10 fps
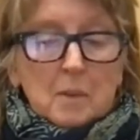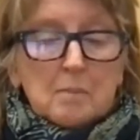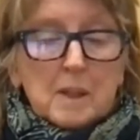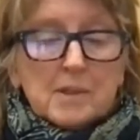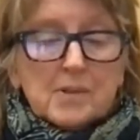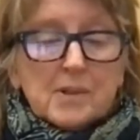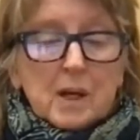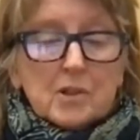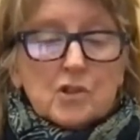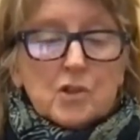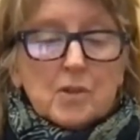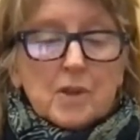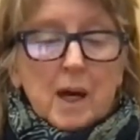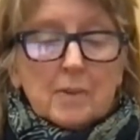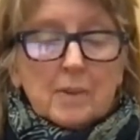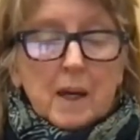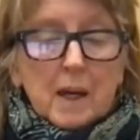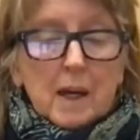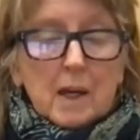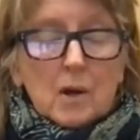be such that
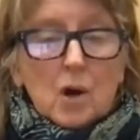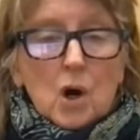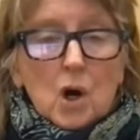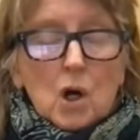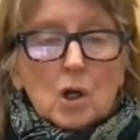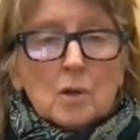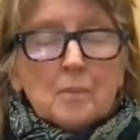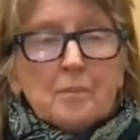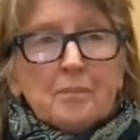they are,